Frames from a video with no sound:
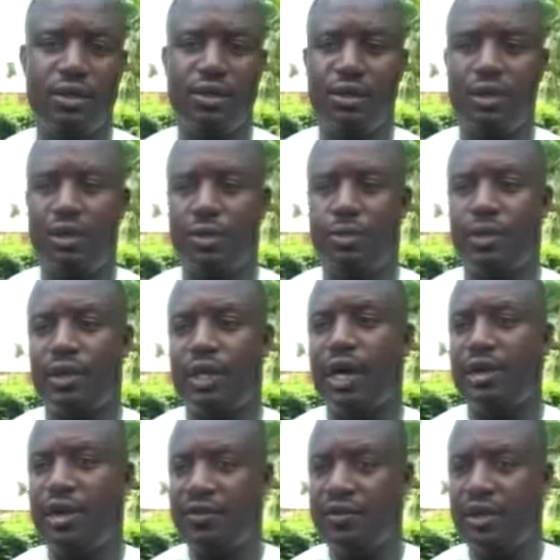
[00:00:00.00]
Upon the
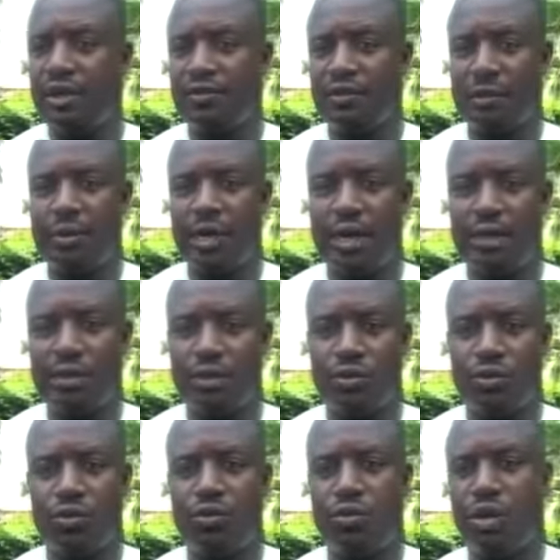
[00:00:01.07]
arrival of the barge, you
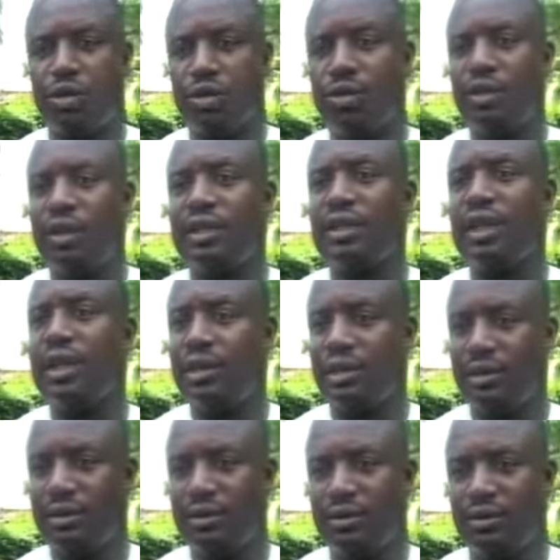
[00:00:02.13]
will do what you call a
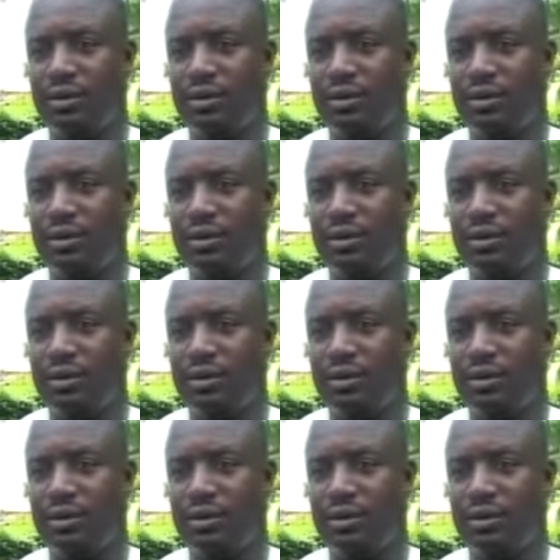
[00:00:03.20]
tie-in.